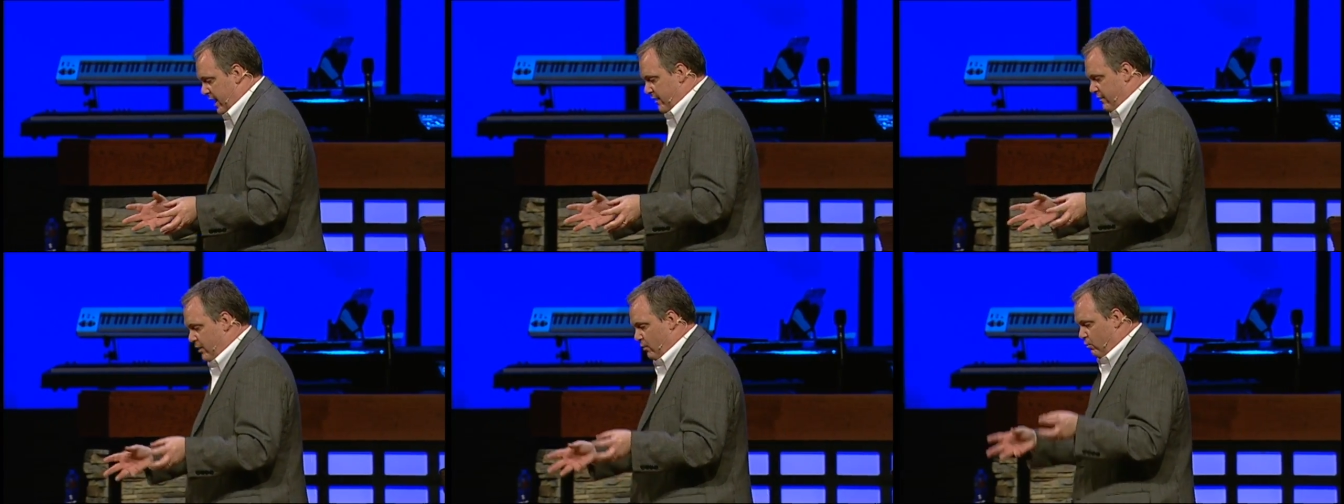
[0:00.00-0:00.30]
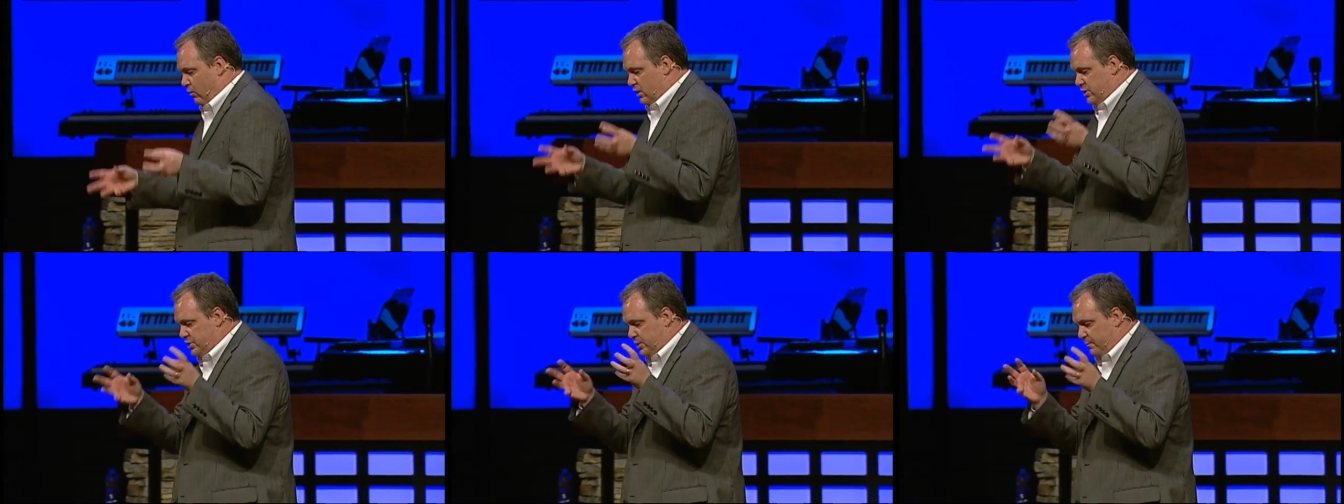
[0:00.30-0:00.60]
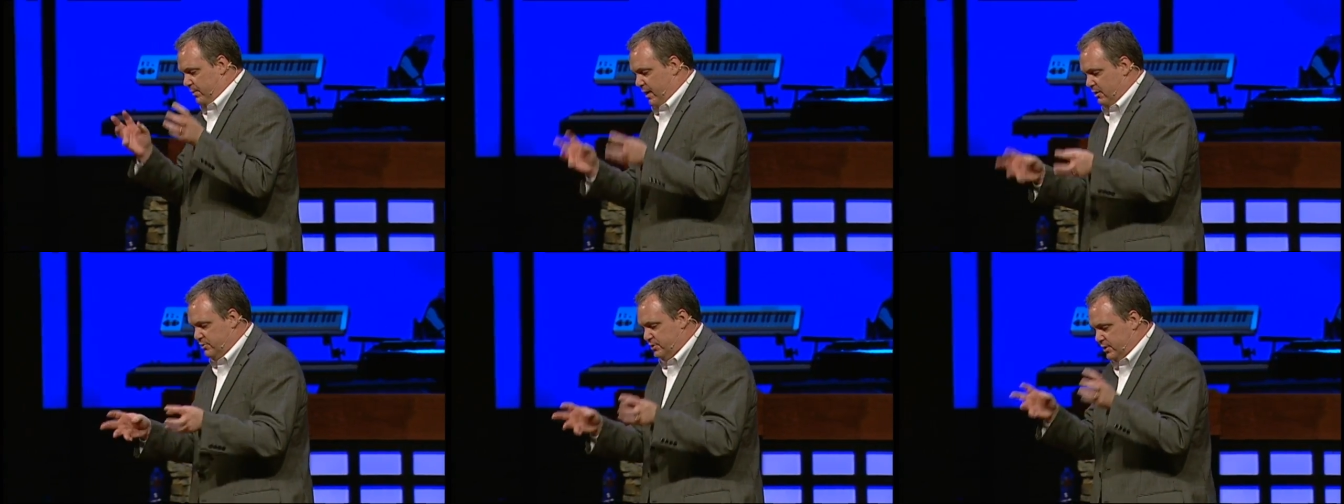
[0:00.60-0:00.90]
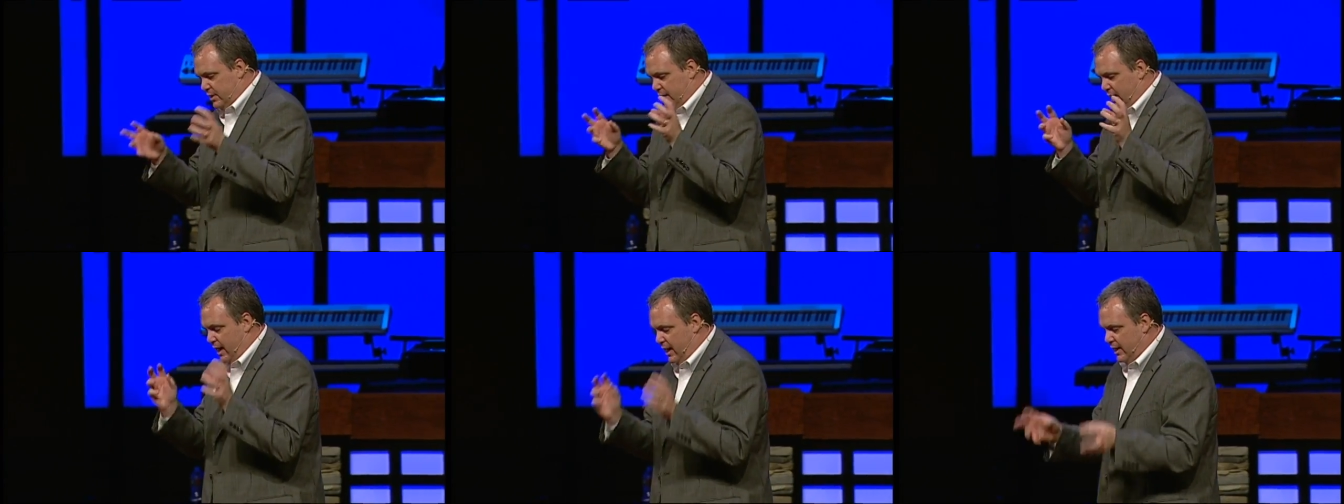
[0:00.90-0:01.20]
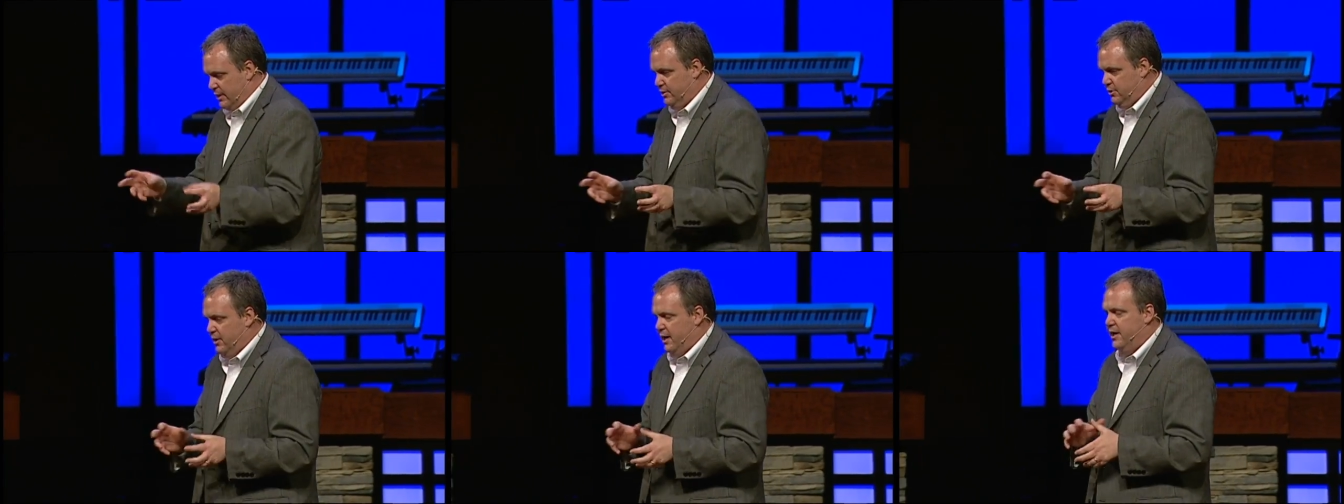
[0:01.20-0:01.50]
that we're supposed to
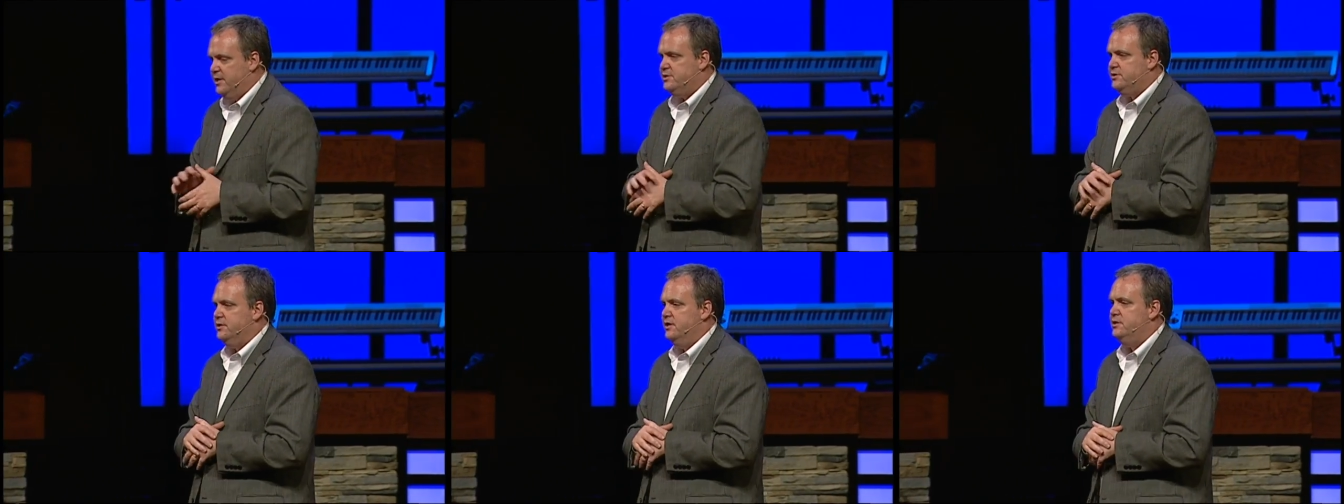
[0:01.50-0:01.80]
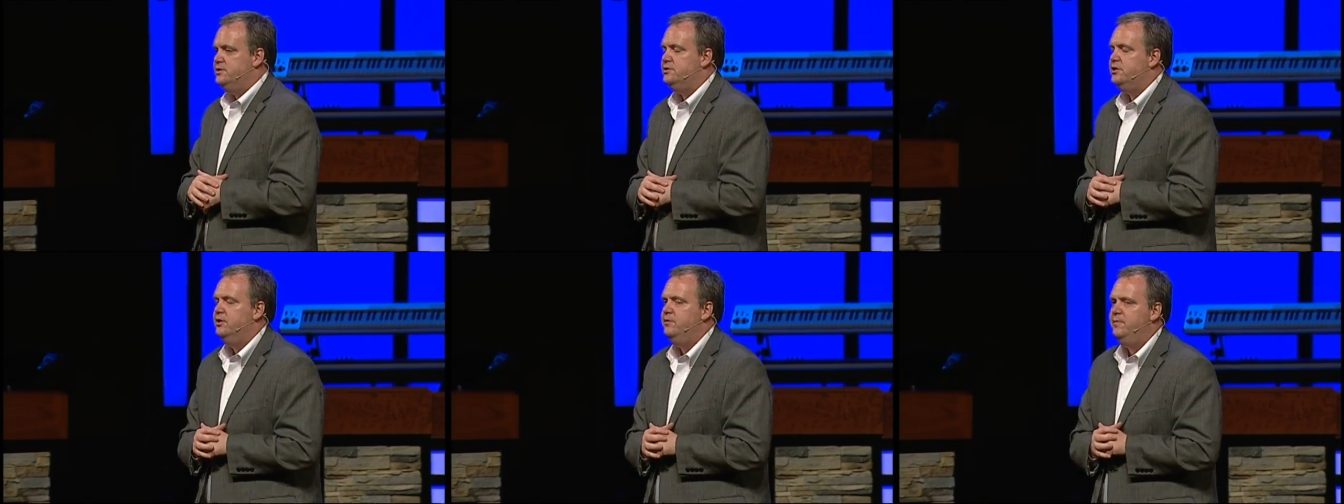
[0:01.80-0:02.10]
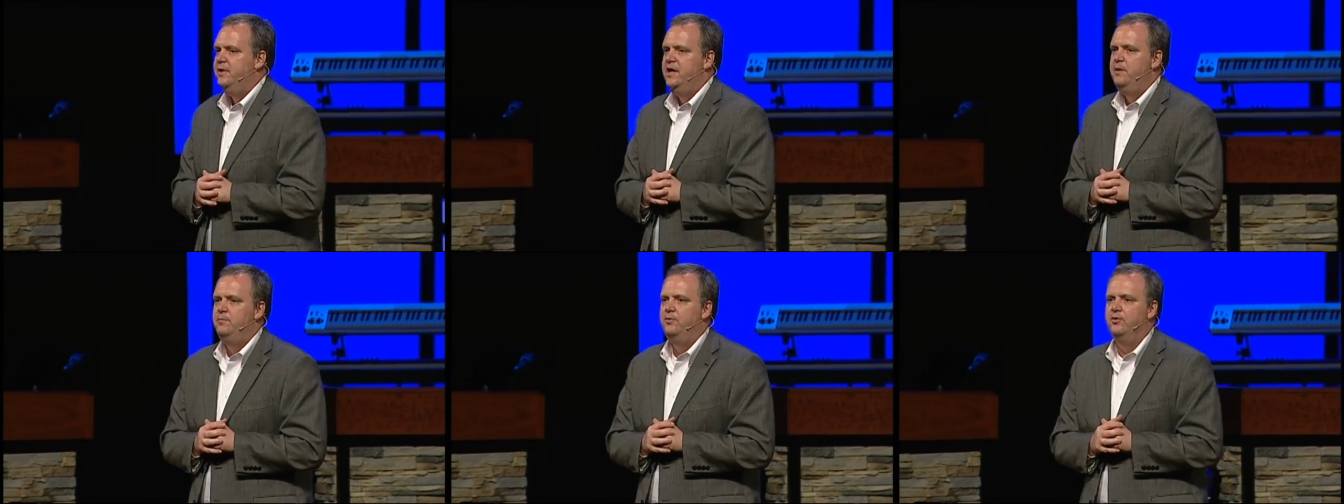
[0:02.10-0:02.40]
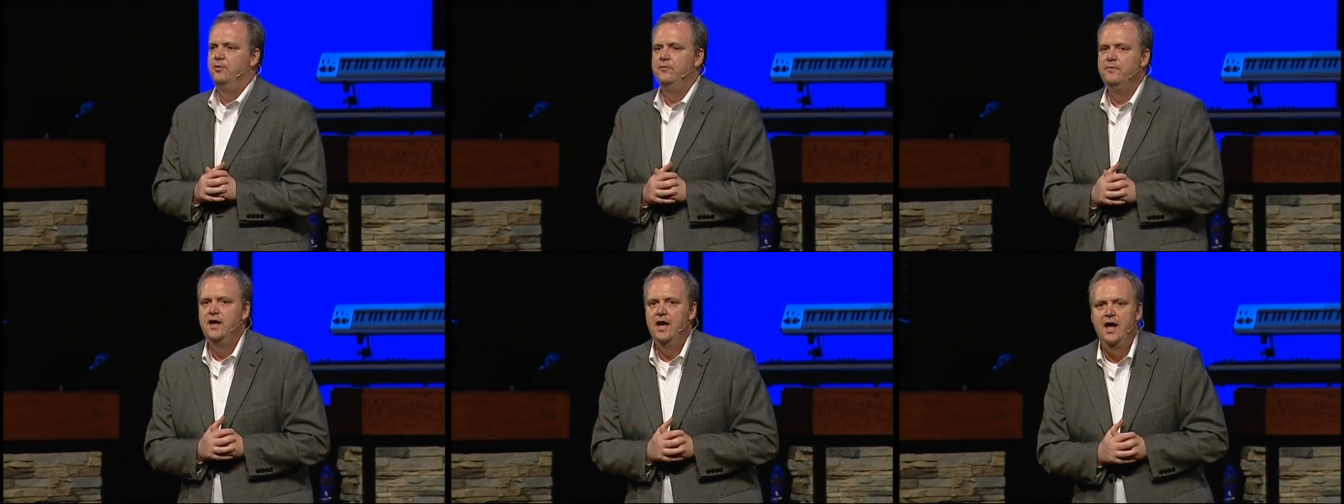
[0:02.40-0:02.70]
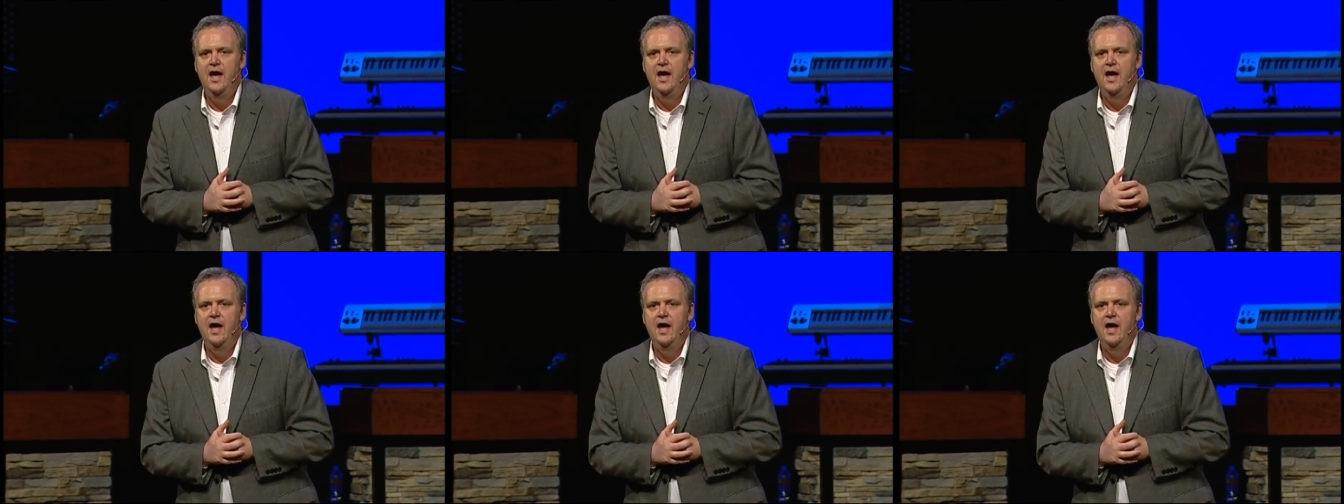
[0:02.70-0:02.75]
contrast these two people.